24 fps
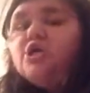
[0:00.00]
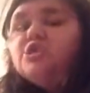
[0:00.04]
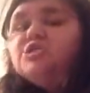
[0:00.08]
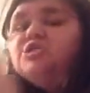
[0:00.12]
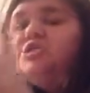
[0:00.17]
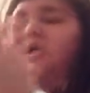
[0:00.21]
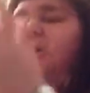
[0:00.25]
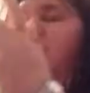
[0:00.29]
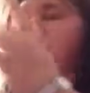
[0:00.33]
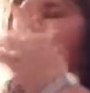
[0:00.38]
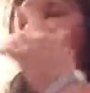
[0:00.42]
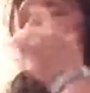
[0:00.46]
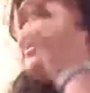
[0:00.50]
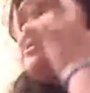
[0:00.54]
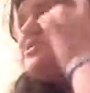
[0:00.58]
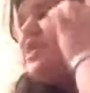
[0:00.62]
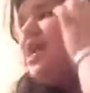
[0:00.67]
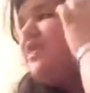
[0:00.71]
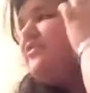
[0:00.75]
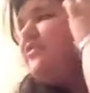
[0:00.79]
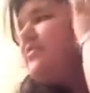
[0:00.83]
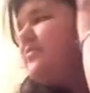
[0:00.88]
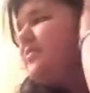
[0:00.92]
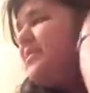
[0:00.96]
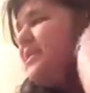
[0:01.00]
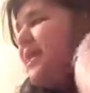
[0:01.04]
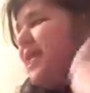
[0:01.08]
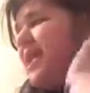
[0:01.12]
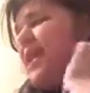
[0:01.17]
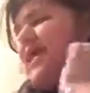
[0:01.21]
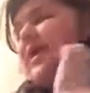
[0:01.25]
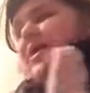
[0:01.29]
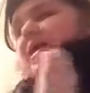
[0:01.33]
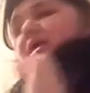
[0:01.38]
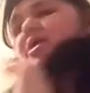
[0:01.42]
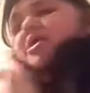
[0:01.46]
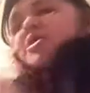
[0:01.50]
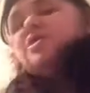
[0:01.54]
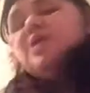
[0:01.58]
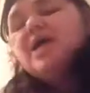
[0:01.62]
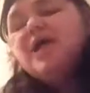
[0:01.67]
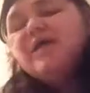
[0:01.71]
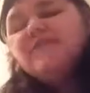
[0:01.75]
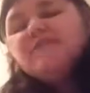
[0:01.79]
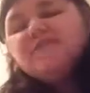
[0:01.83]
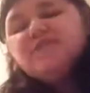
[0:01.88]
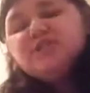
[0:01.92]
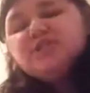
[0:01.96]
So I've had to start from the beginning because I
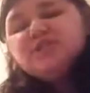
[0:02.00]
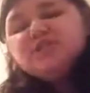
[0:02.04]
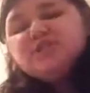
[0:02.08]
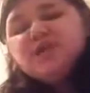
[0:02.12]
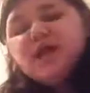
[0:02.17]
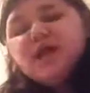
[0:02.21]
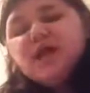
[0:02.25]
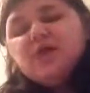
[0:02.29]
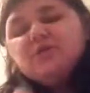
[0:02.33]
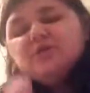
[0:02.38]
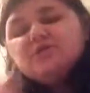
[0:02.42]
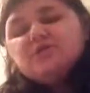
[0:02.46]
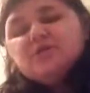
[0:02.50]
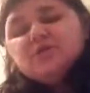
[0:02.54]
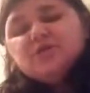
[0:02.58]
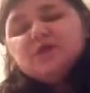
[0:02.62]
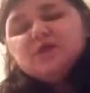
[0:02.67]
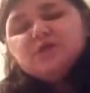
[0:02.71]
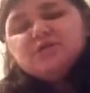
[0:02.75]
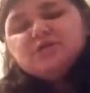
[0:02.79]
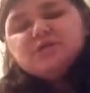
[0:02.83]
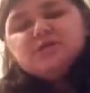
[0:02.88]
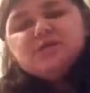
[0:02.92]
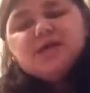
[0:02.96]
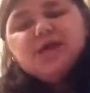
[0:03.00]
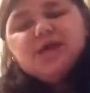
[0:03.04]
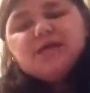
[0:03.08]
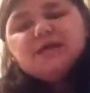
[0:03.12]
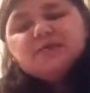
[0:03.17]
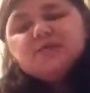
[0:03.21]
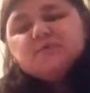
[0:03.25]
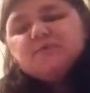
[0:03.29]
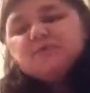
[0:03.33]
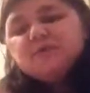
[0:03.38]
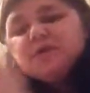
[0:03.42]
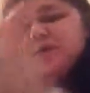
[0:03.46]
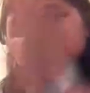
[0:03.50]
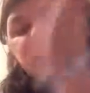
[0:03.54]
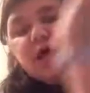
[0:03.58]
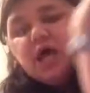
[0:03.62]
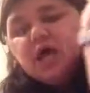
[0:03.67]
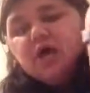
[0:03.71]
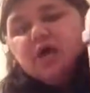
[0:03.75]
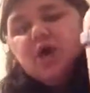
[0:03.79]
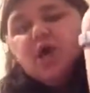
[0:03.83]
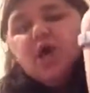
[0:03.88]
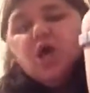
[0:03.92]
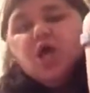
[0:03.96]
have not finished it and I was so close to the end. But you
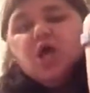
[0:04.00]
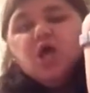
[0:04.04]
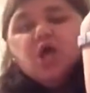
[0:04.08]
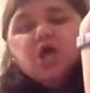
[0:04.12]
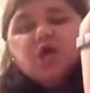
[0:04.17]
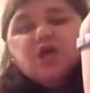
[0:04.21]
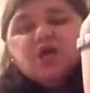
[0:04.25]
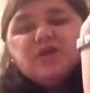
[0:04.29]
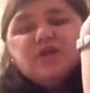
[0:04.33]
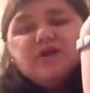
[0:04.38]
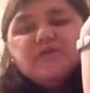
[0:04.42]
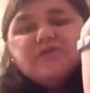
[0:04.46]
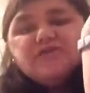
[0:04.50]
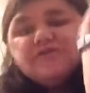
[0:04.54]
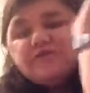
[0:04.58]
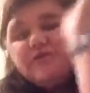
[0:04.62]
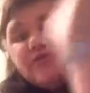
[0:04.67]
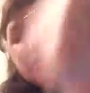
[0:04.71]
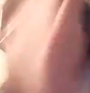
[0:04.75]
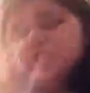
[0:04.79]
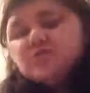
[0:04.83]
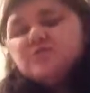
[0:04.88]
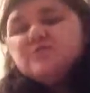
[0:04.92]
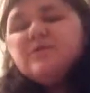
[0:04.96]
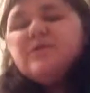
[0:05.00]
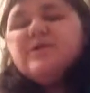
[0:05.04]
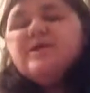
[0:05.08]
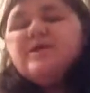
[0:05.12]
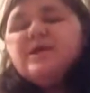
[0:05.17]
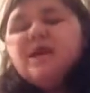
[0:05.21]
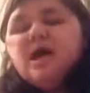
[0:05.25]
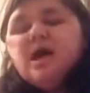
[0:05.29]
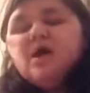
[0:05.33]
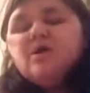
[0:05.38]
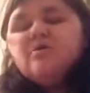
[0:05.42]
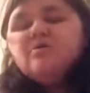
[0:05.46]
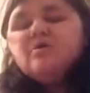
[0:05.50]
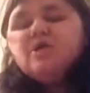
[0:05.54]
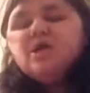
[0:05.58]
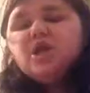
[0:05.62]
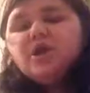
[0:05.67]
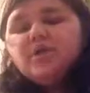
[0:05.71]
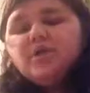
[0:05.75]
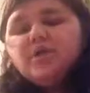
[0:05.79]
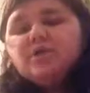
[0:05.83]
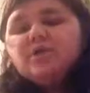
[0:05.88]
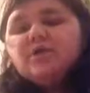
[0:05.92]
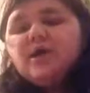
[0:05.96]
know, you're gonna have to rush through it now,
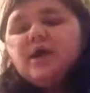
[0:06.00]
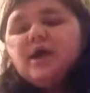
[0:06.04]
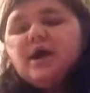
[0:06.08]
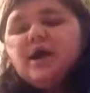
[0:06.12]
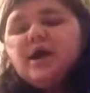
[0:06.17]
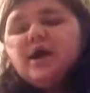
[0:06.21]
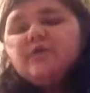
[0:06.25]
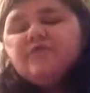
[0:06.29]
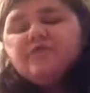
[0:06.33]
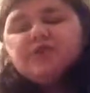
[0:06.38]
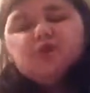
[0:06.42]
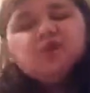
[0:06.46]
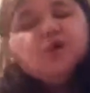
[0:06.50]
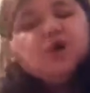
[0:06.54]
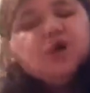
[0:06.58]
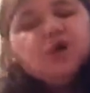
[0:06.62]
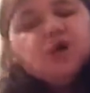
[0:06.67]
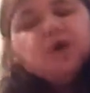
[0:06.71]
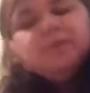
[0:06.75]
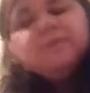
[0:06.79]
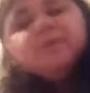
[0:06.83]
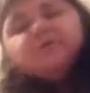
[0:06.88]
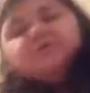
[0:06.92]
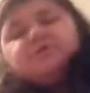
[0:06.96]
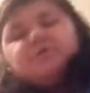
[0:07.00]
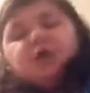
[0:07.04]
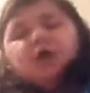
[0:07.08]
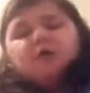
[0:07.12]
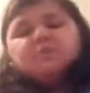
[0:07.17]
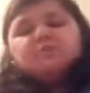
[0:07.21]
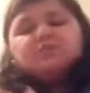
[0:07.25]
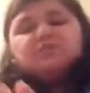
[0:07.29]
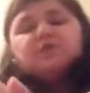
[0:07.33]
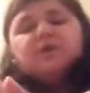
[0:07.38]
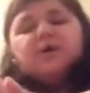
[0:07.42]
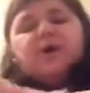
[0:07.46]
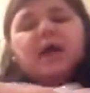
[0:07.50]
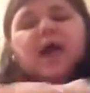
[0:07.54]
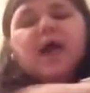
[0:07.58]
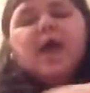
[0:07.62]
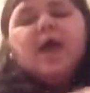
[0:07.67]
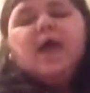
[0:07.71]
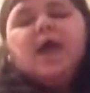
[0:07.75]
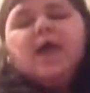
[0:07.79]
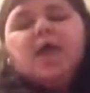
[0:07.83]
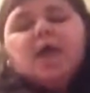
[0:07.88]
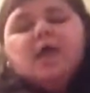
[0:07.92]
knowing that I've only got a little bit of time to do it.